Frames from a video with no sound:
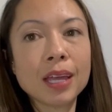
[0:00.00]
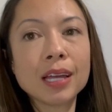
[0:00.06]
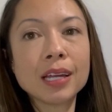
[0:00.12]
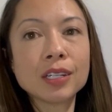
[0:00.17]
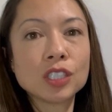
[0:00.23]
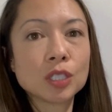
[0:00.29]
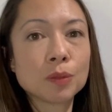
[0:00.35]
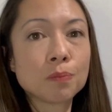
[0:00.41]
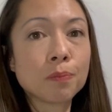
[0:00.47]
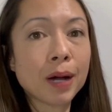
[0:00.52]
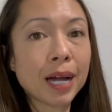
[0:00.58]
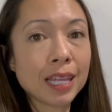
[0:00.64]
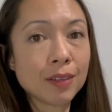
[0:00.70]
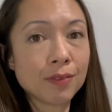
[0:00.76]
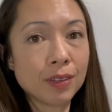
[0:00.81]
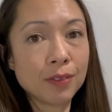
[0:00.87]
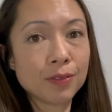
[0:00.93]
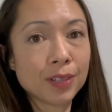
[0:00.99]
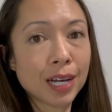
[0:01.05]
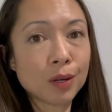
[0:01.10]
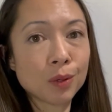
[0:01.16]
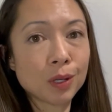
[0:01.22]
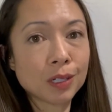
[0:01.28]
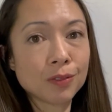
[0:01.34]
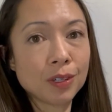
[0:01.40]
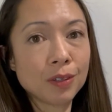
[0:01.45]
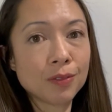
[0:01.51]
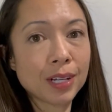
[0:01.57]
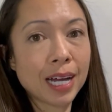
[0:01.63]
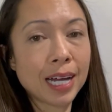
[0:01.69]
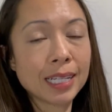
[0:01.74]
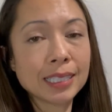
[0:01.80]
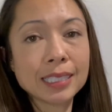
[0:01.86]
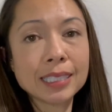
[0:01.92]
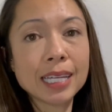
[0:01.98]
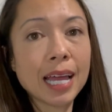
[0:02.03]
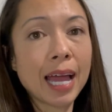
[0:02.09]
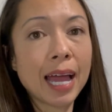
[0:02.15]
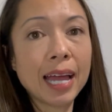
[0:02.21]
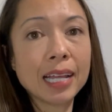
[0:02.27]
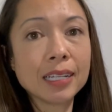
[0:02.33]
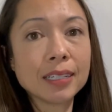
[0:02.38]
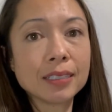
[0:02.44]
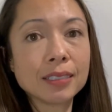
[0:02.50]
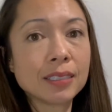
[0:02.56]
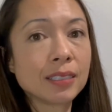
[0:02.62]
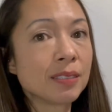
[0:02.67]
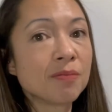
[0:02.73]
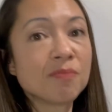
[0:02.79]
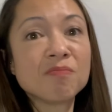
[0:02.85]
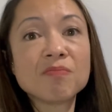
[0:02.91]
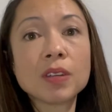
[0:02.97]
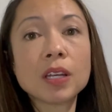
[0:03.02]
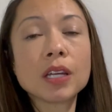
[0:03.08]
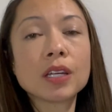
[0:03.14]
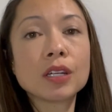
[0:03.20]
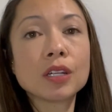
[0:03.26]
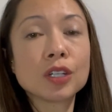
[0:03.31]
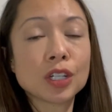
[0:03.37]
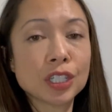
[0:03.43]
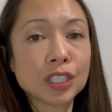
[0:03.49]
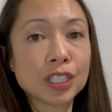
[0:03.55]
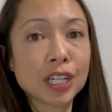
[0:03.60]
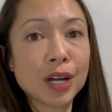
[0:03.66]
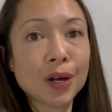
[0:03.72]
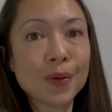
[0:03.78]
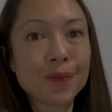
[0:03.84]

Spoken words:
just buy the V-Flat World V-Flats and you're good to go.